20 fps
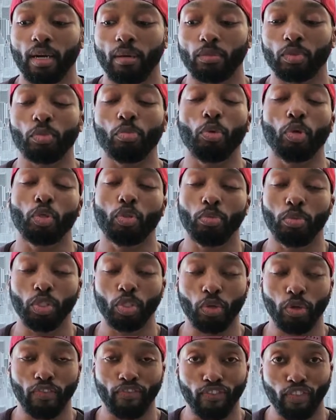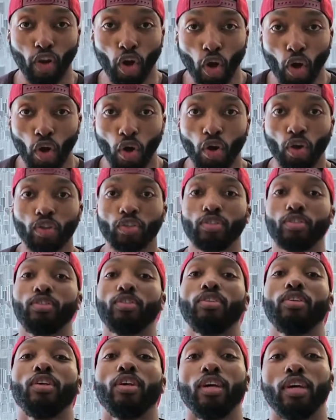I'm supposed to be doing
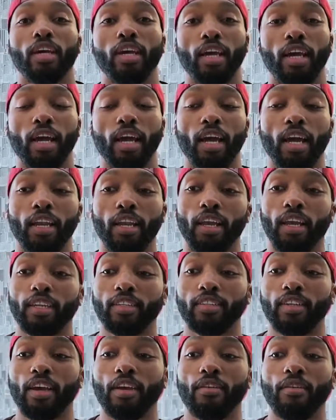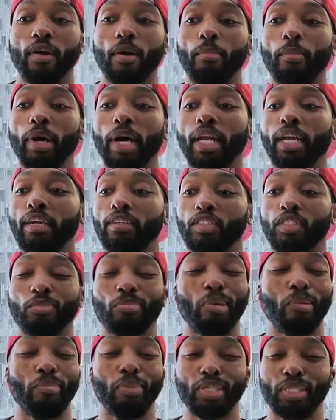vlogs and etc. But I've
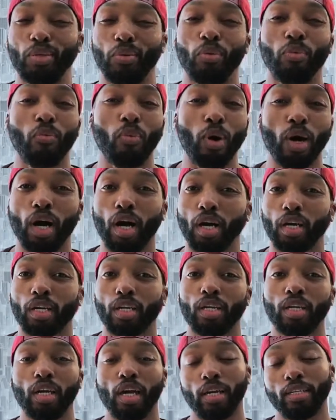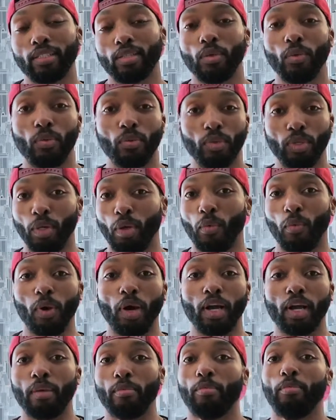just been busy with work. I still, you know,
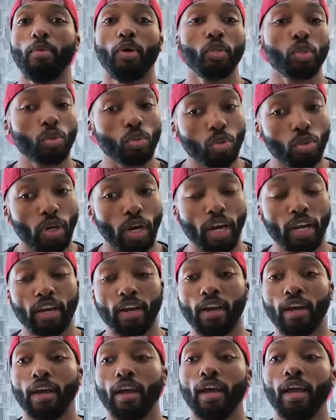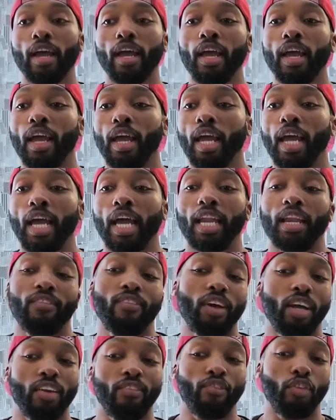work. I'm a personal trainer. And
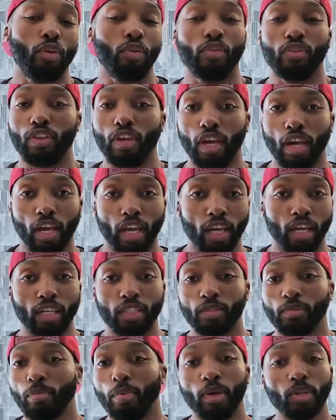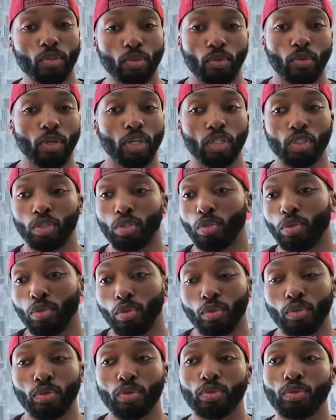I've had a few things, personal
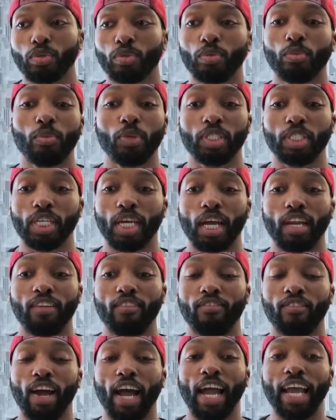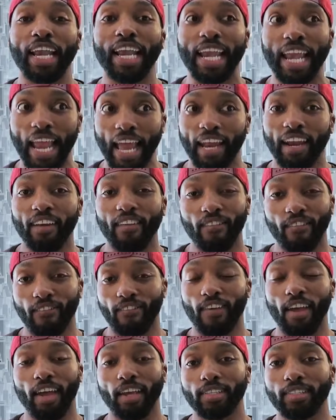issues, which kind of I let
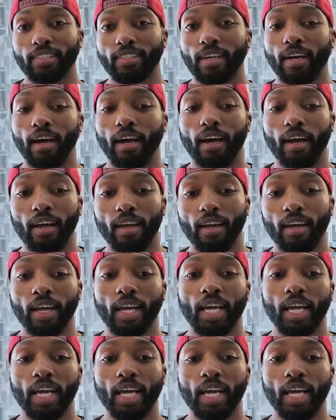affect uh,